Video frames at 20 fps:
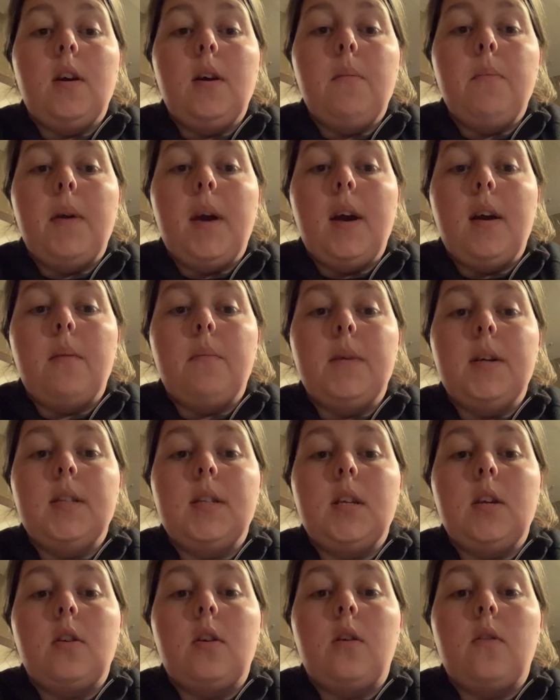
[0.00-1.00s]

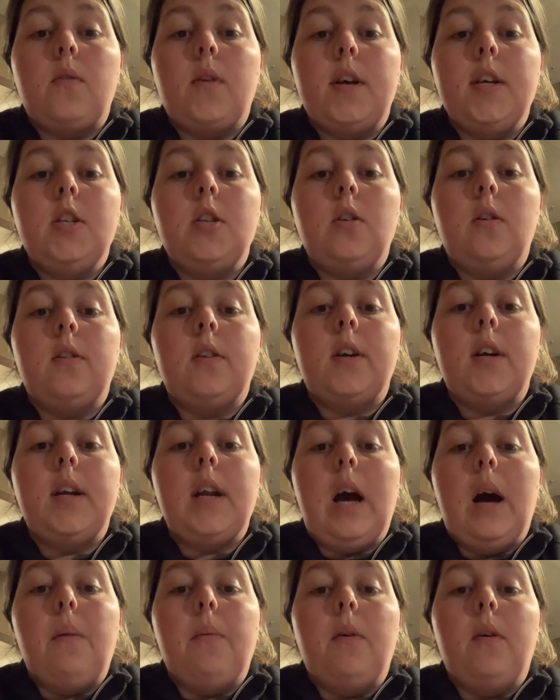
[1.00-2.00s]
impairments in her right shoulder and
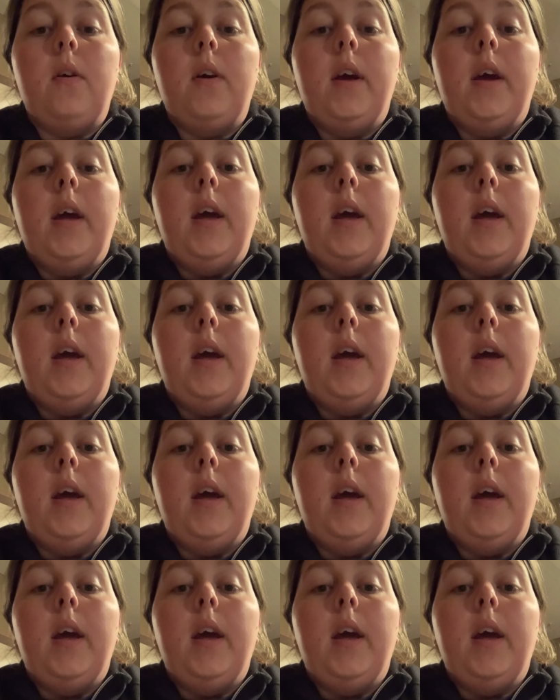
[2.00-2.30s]
elbow